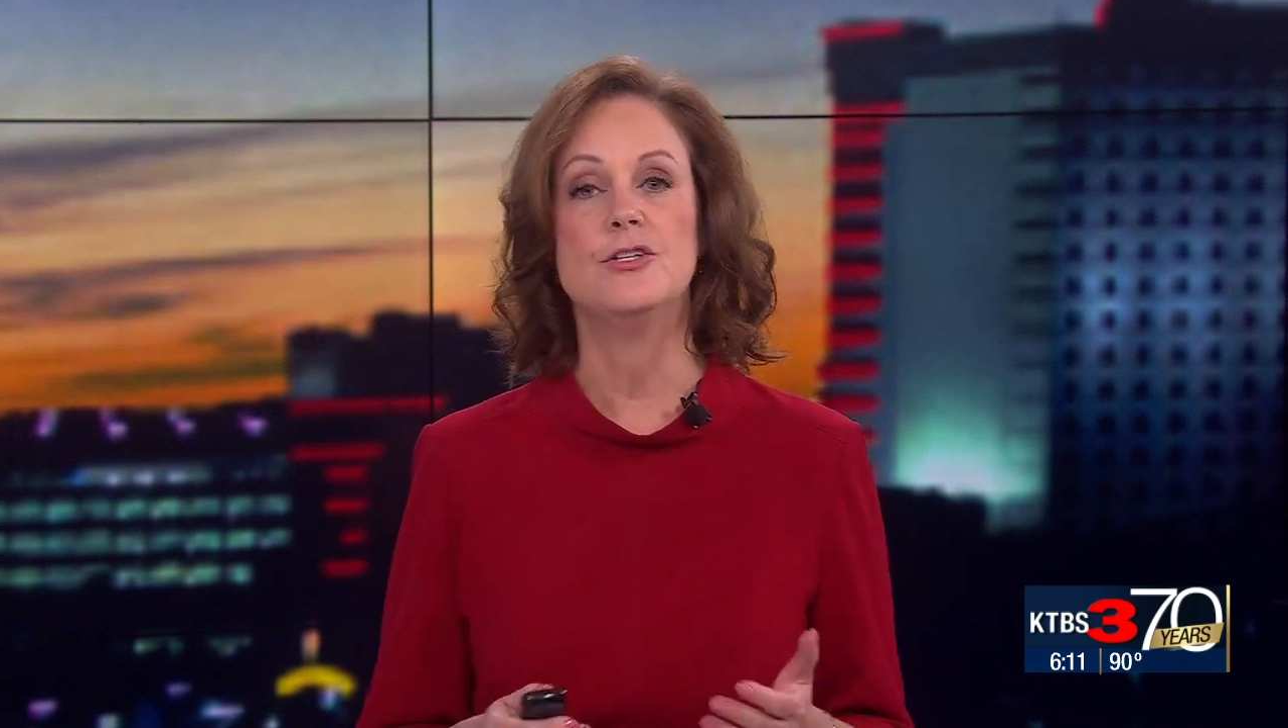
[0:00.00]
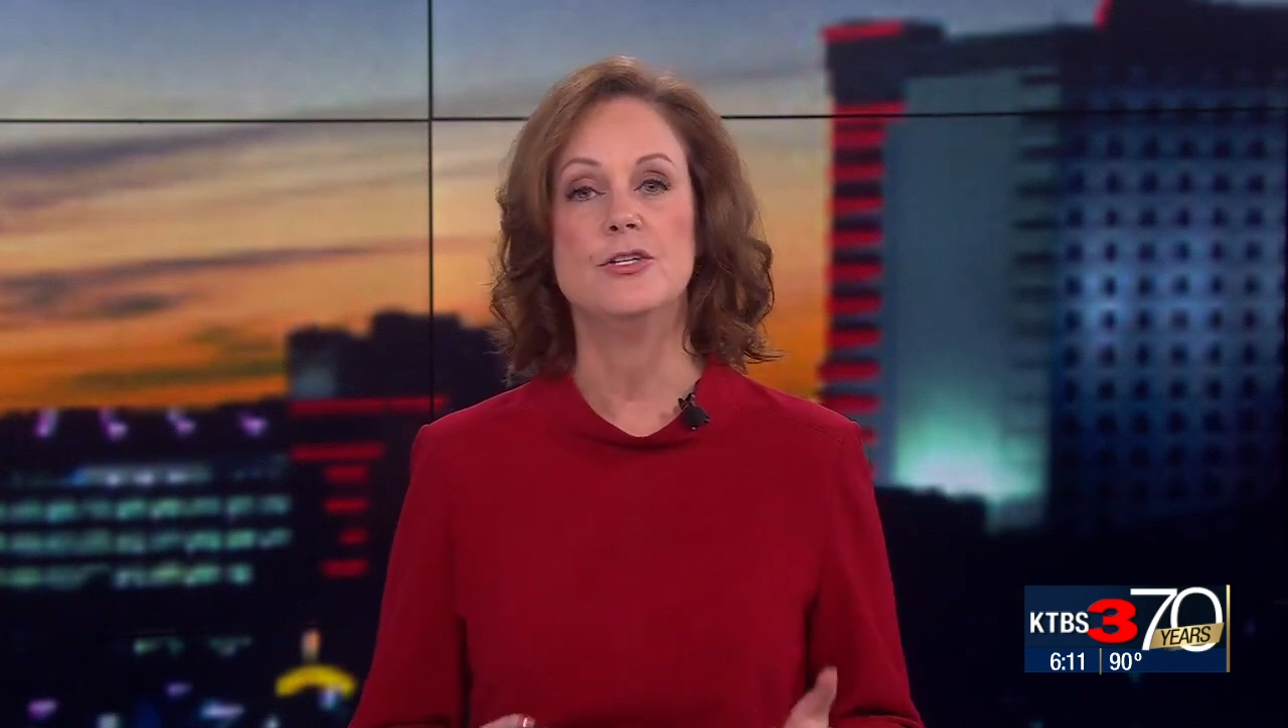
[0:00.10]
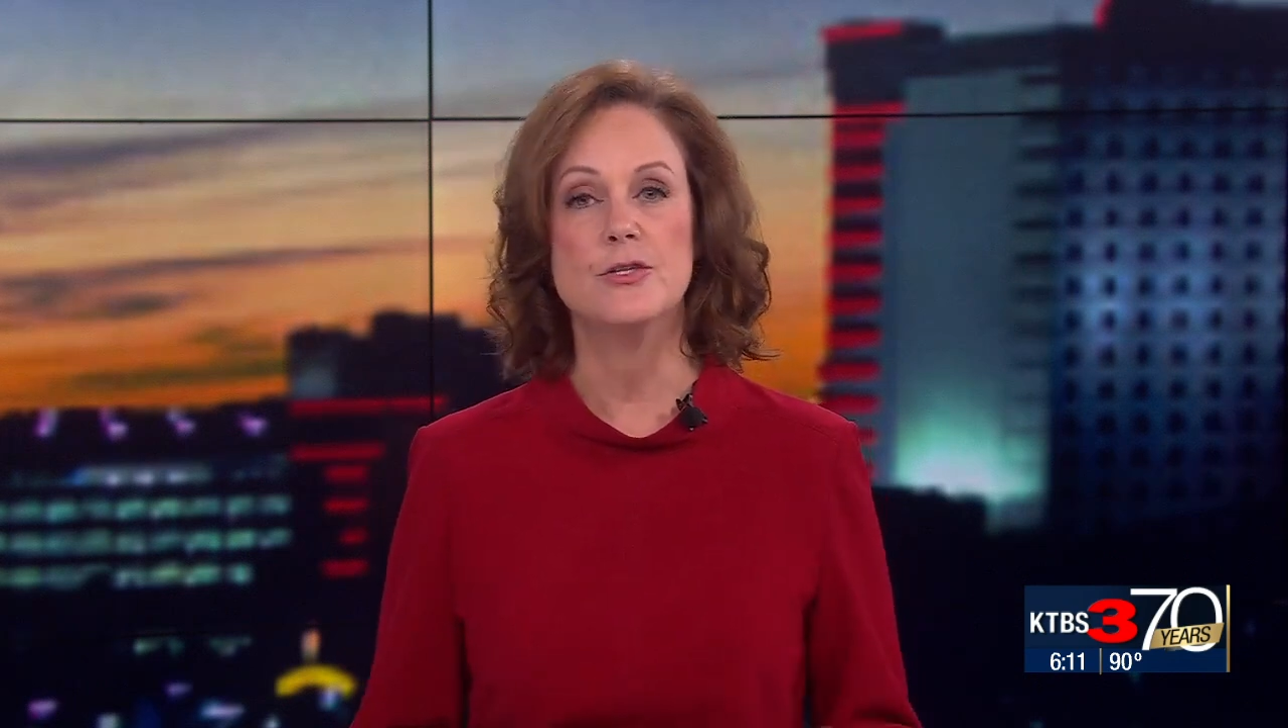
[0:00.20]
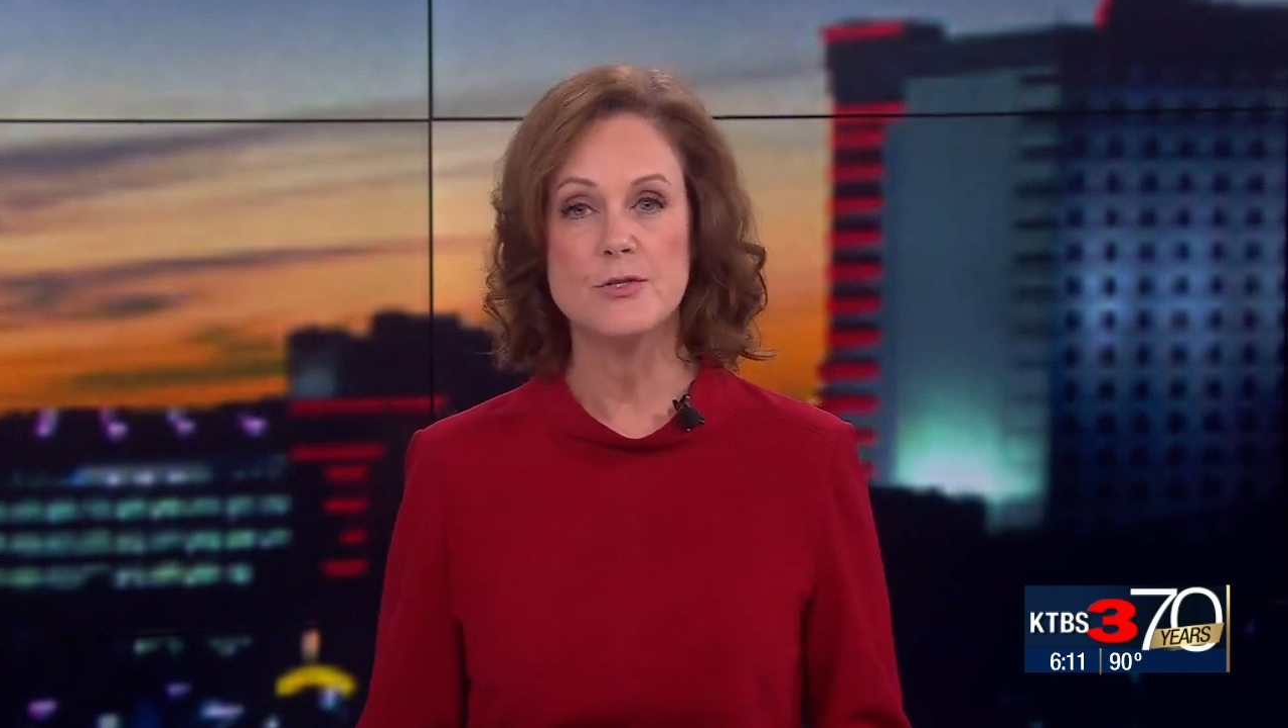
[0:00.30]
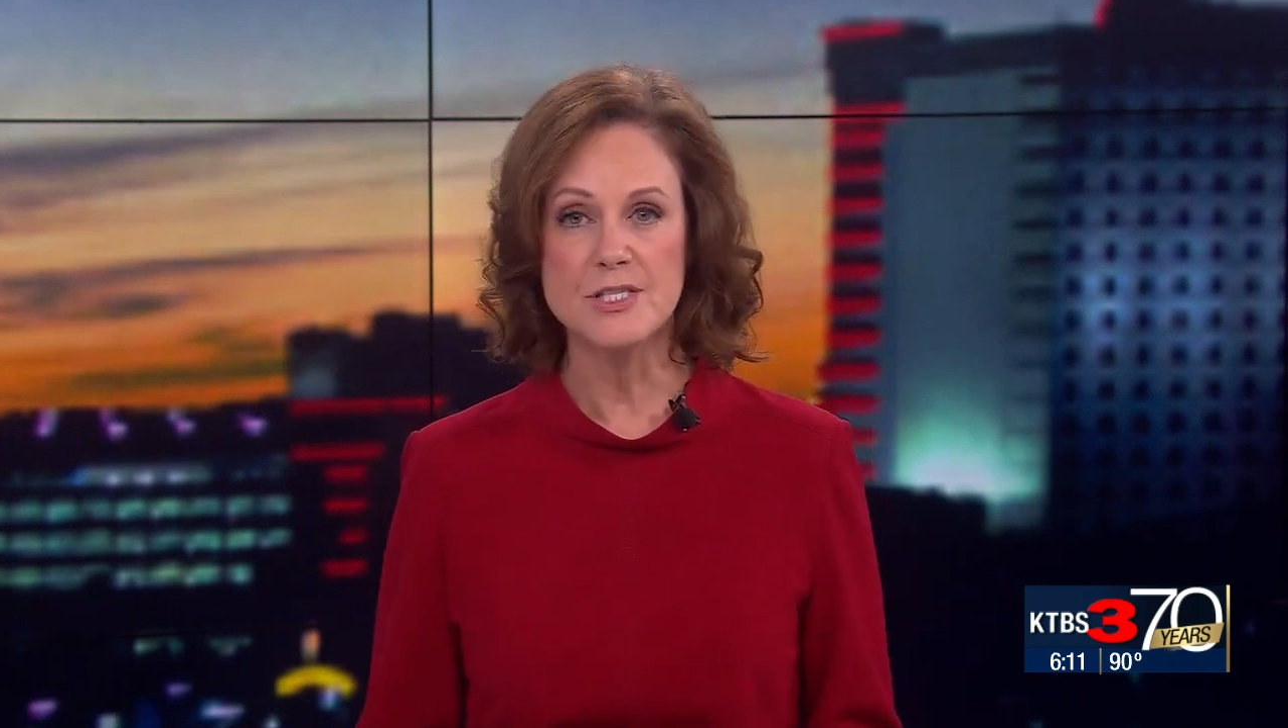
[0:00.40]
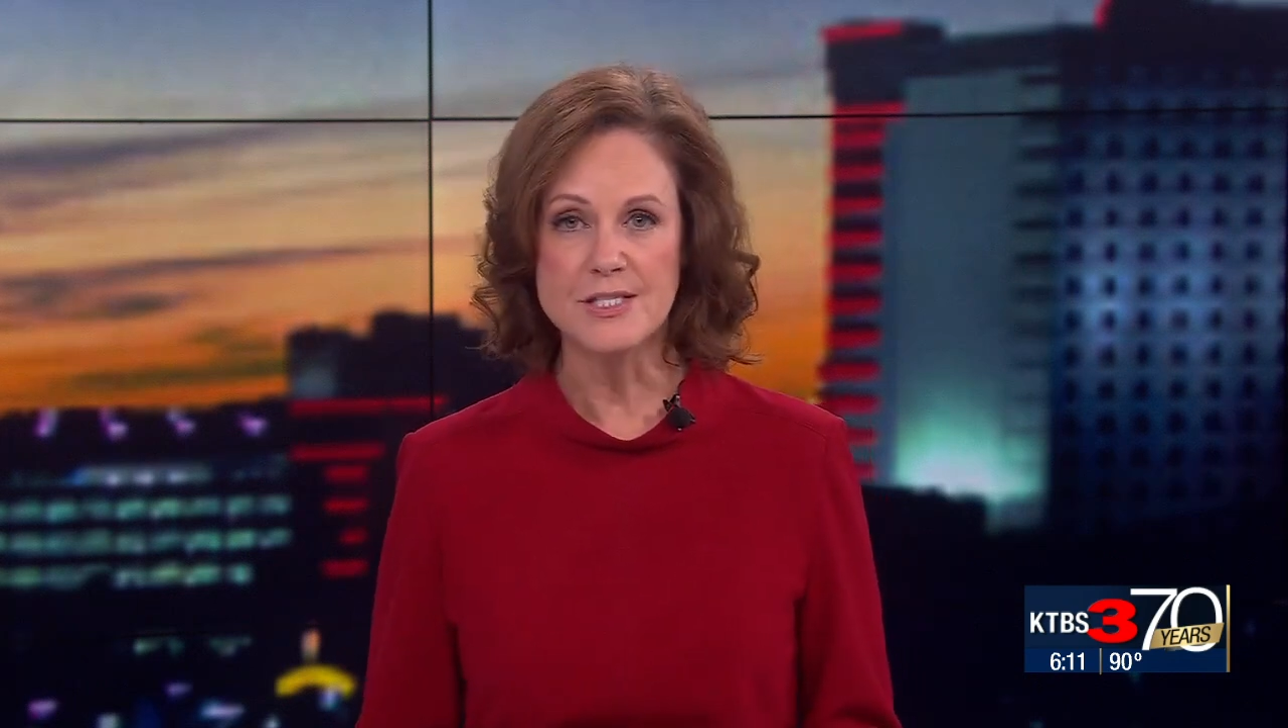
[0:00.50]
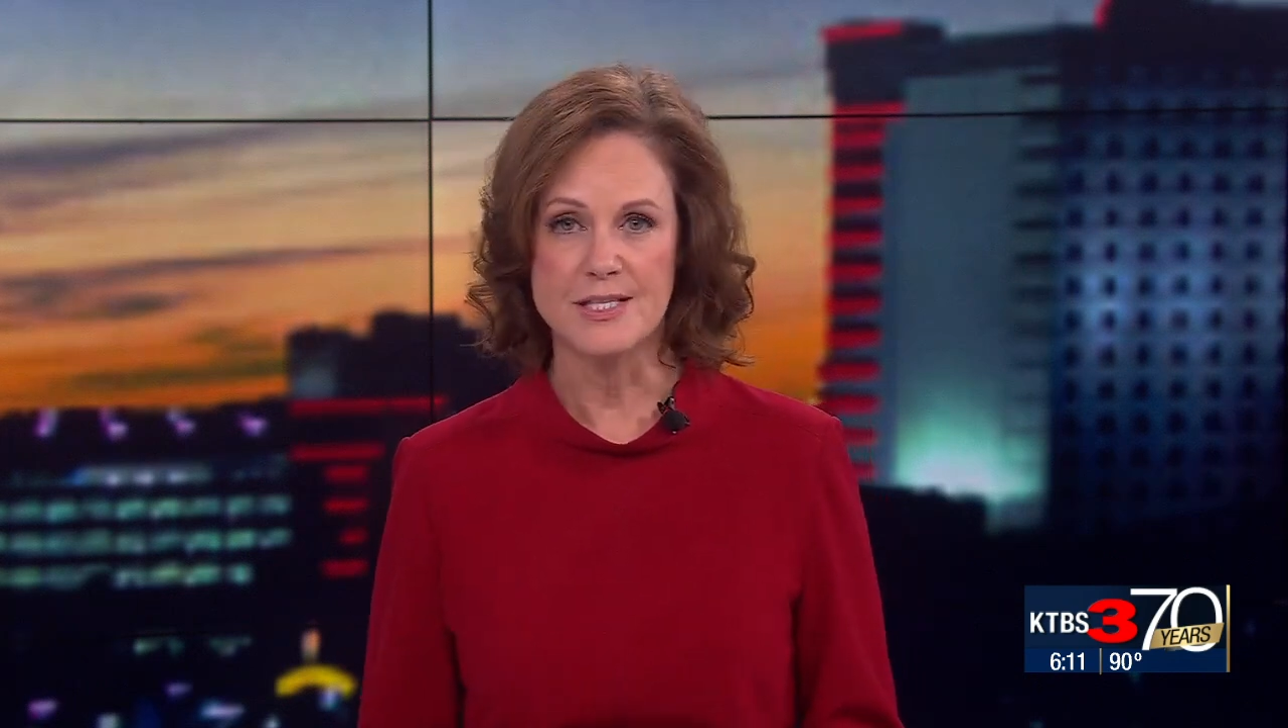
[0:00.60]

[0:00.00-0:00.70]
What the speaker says: uses